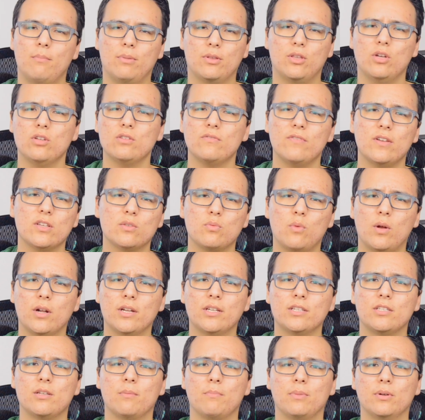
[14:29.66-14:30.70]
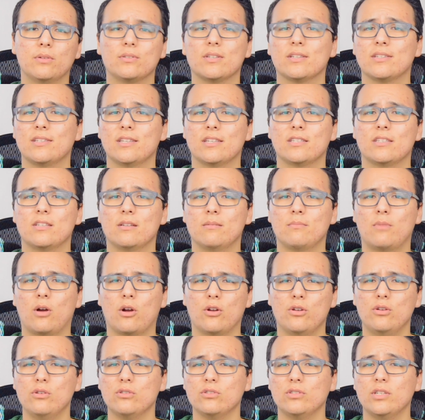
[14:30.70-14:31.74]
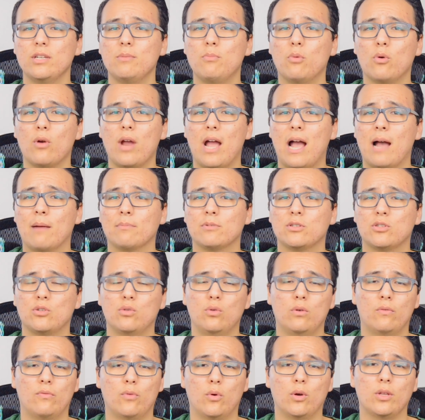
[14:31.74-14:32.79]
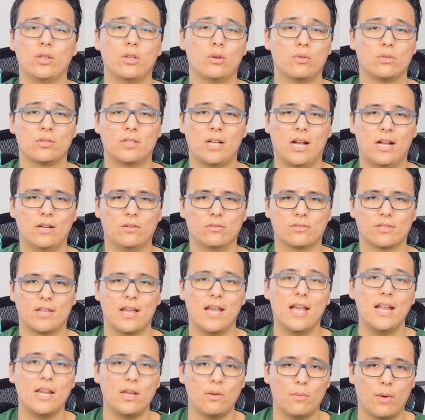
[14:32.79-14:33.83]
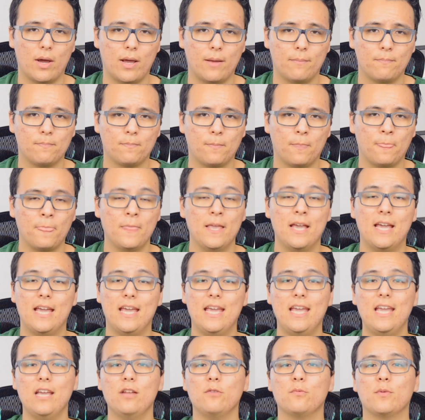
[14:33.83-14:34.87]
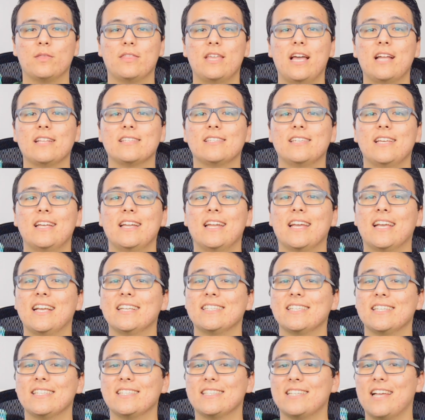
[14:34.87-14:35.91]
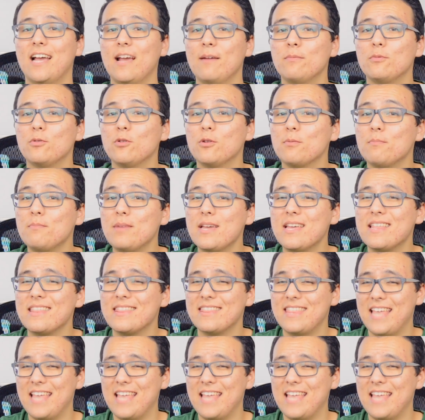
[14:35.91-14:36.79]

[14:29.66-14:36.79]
but those of us wanting to build a system are usually more apt to avoid those titles anyway. And with that said, I guess it's time to admit